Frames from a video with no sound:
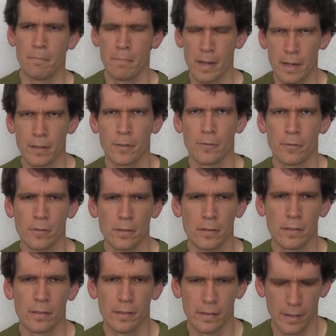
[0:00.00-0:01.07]
not
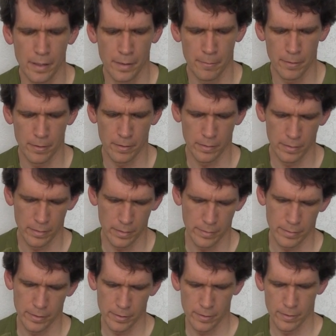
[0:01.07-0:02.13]
manual labor,
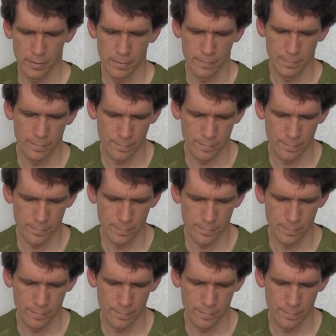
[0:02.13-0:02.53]
which